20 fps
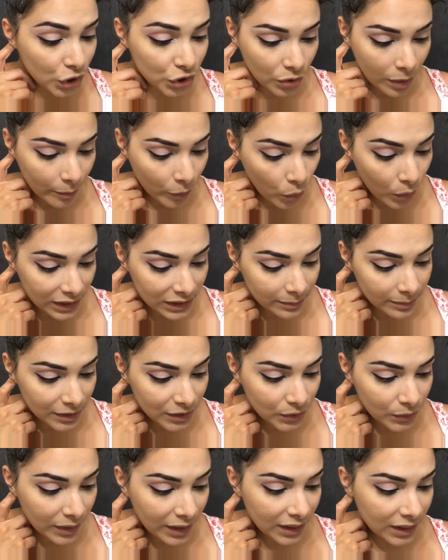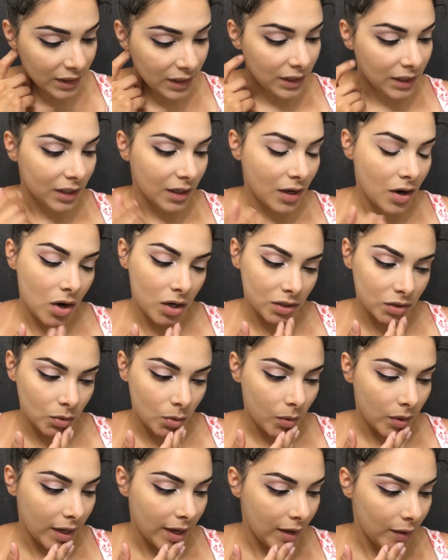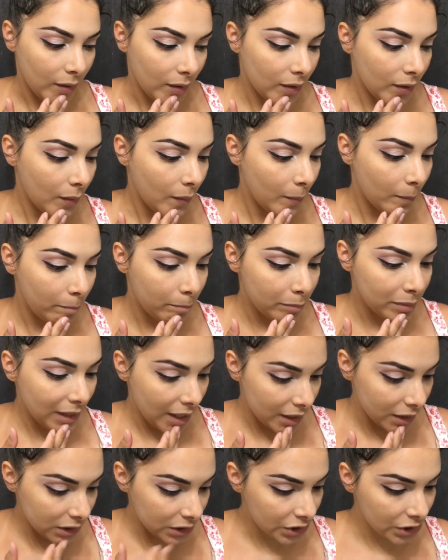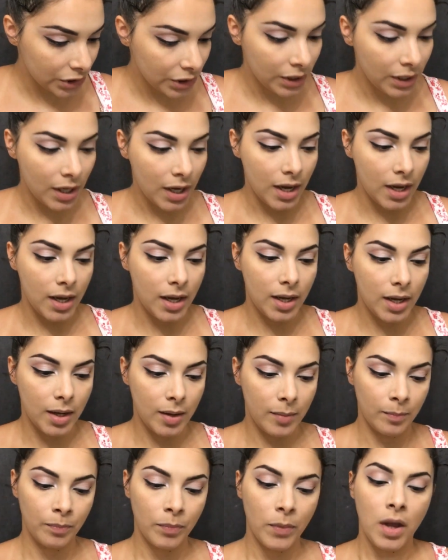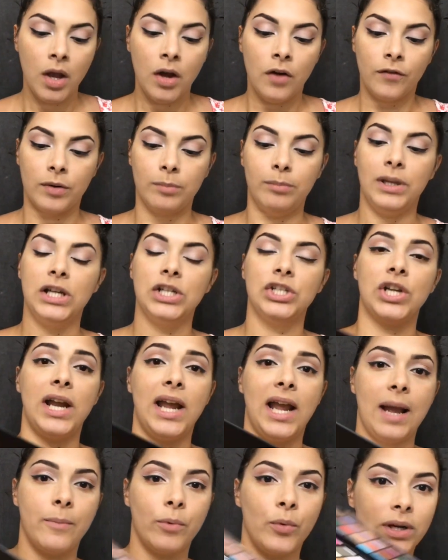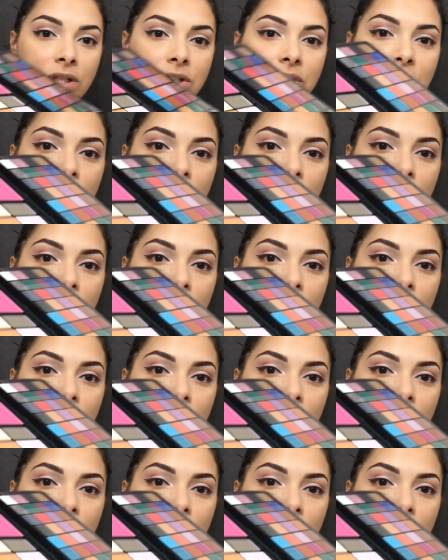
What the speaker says: So I'm going to be doing the contour and blush. For blush, I am going